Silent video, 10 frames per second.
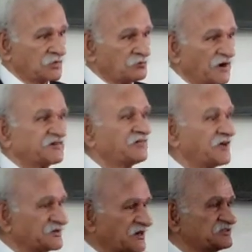But
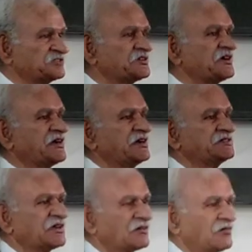where the registered deed
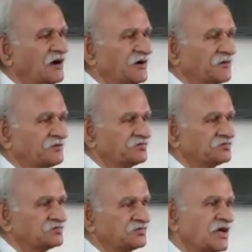is required,
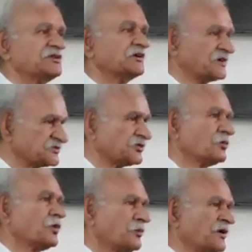then the transfer
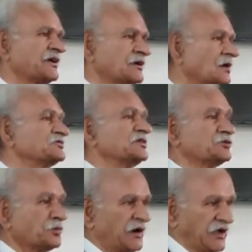of property comes
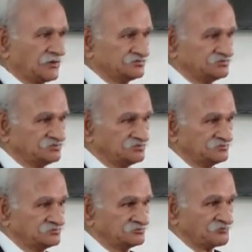into play.
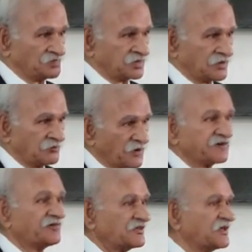
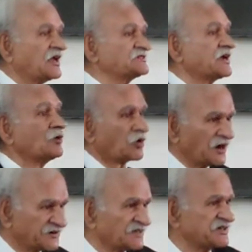But when there is an
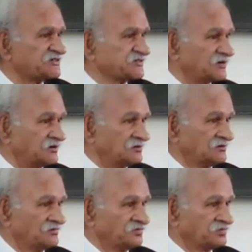oral
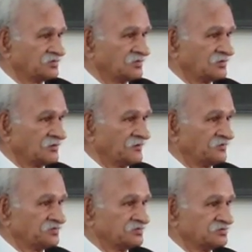transaction,
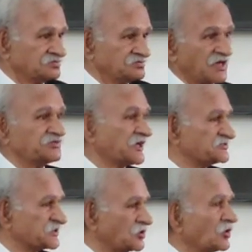then there
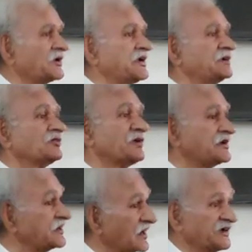is no need of
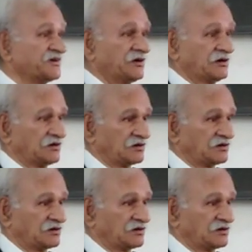any writing.